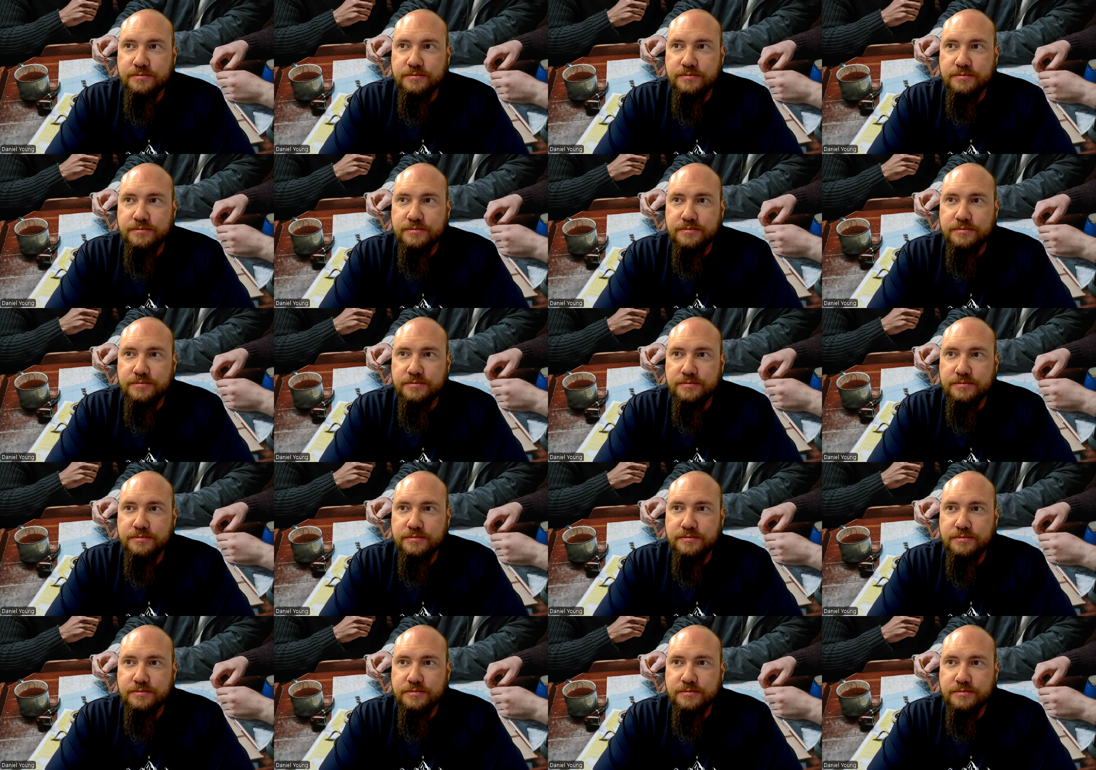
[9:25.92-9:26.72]

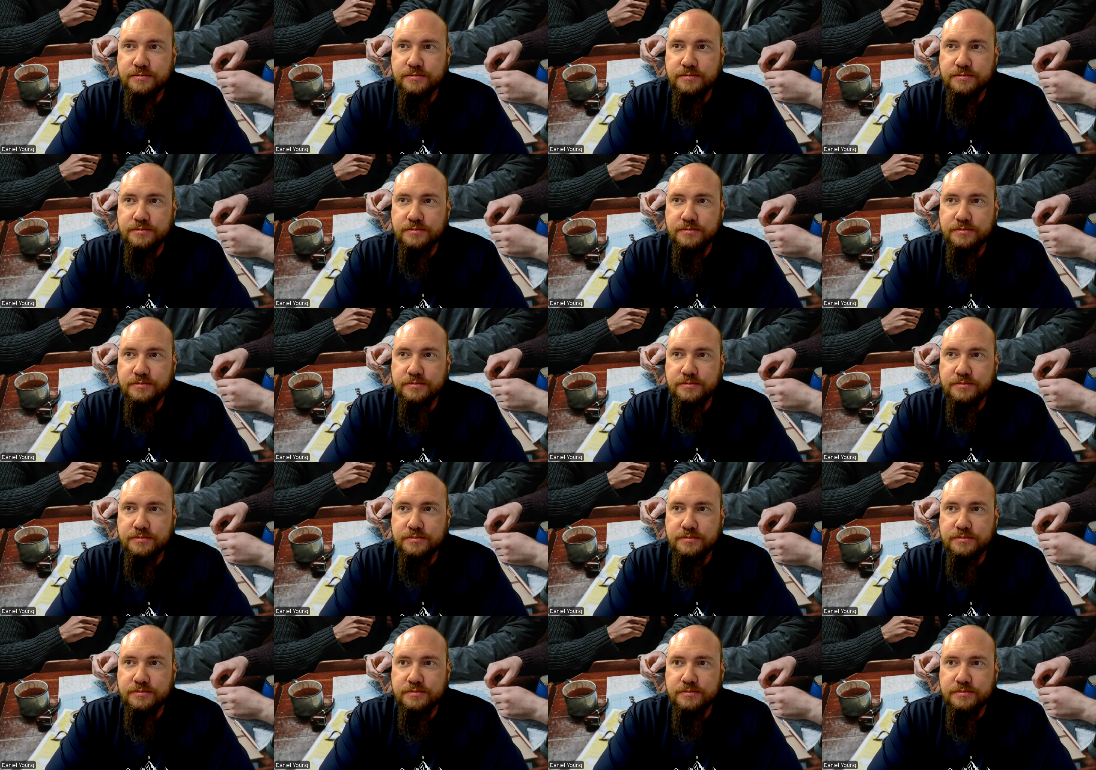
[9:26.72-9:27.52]

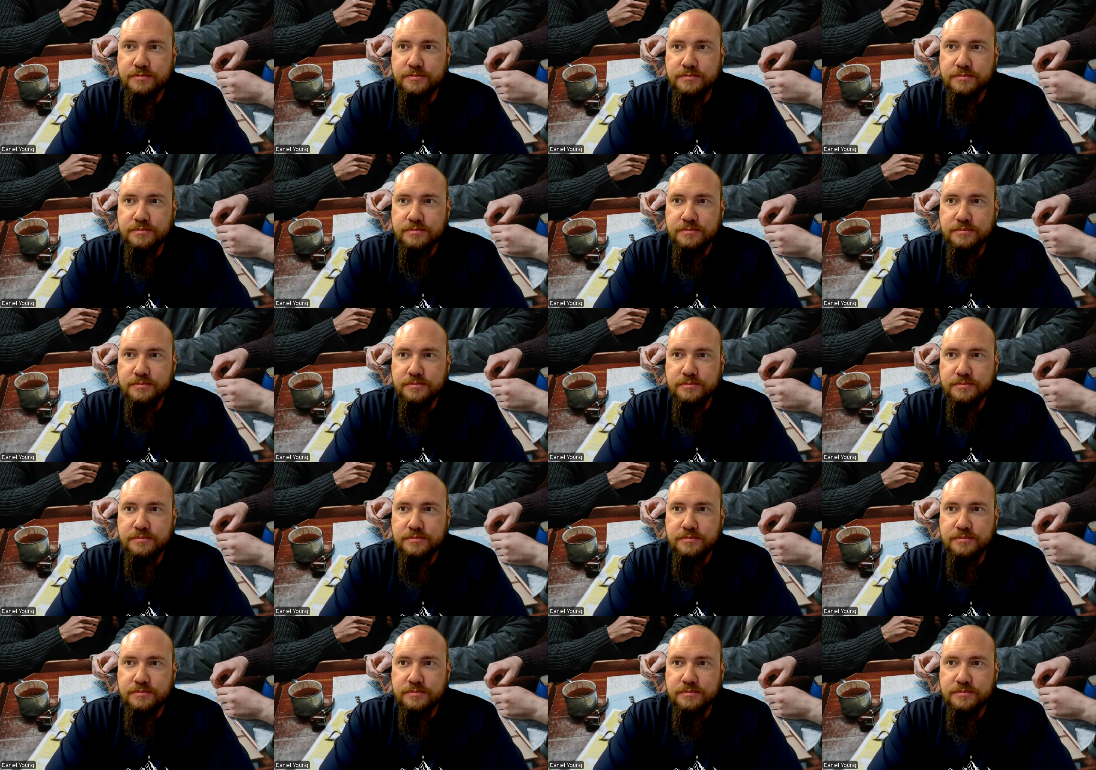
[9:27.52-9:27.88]
(silence)